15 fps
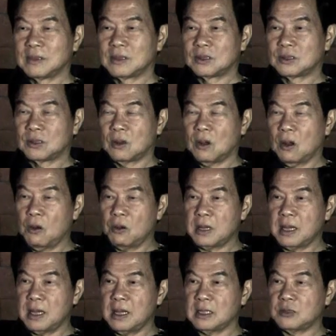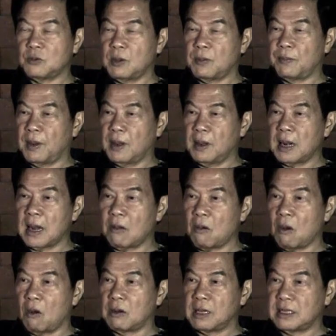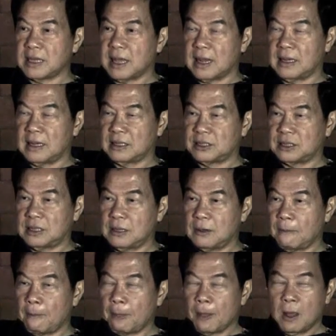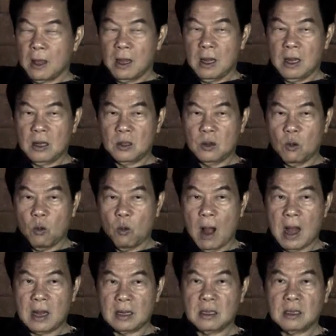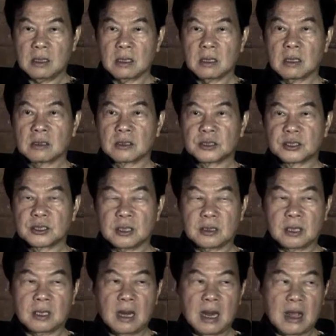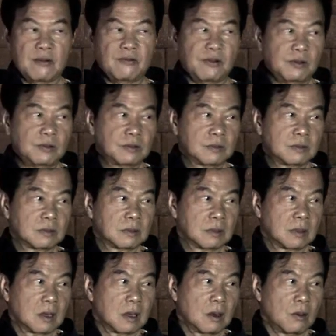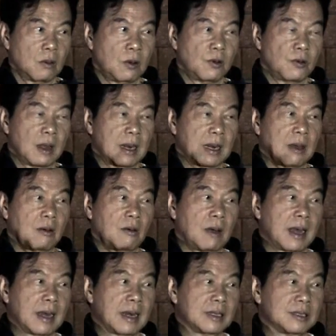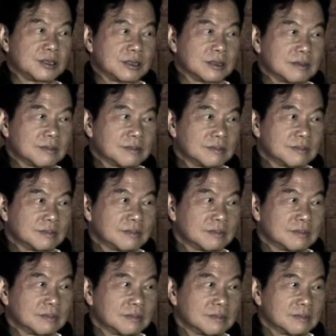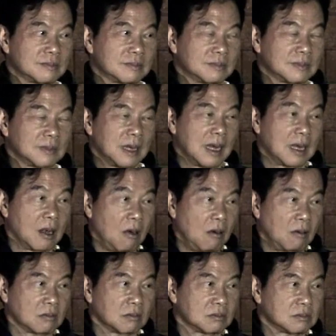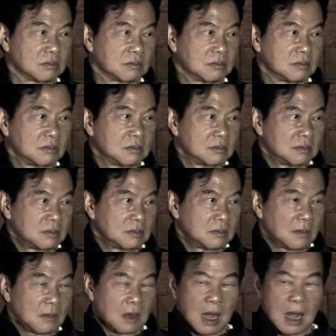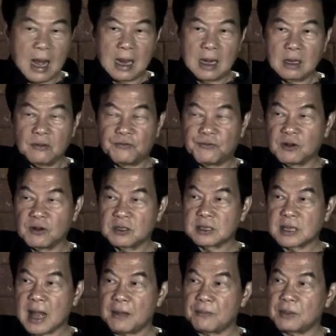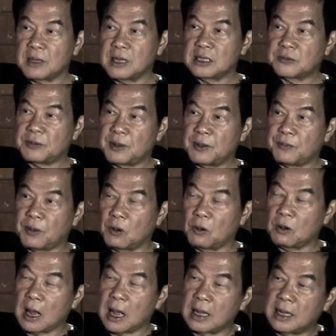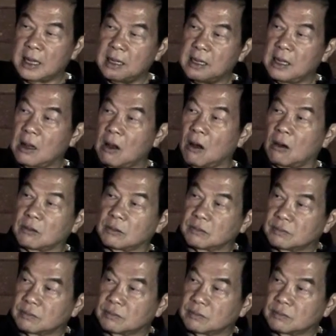So the whole key is we burn out all this energy into one certain level, we run out of energy and gone. And the first step, these people are kidney gone.